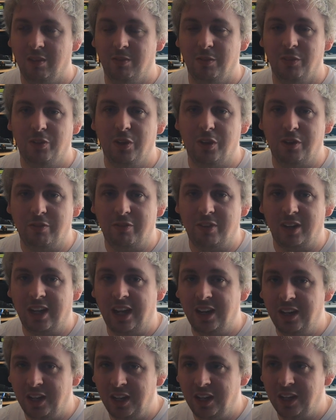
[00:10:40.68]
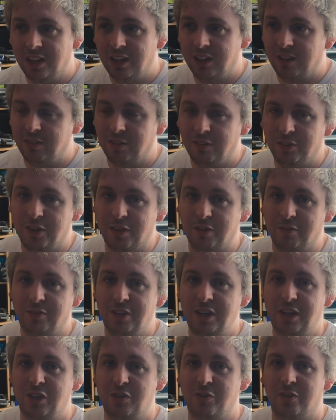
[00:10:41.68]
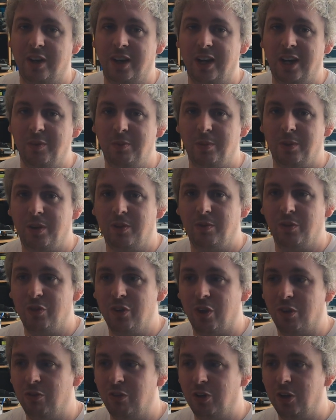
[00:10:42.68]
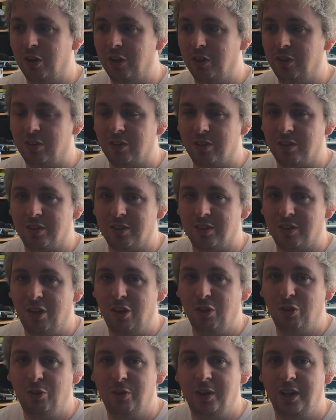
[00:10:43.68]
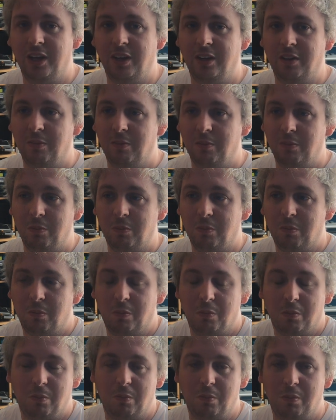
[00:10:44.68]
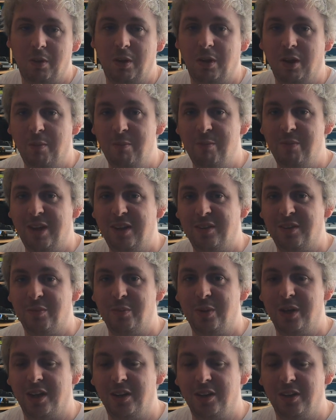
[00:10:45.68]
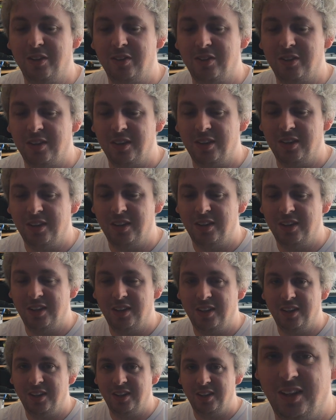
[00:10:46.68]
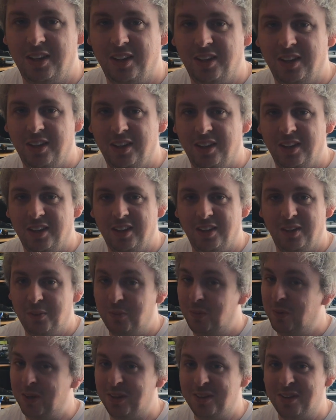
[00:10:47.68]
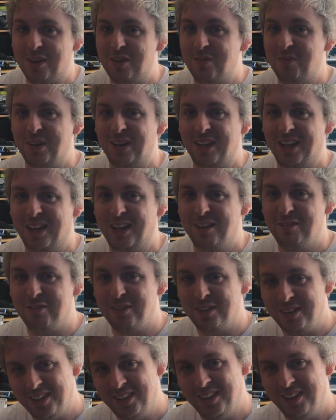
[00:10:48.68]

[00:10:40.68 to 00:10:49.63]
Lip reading: We've got Volanti, we've got Vintage Vibe, and we've got Rhodes, all creating amazing pianos. What a time to be alive.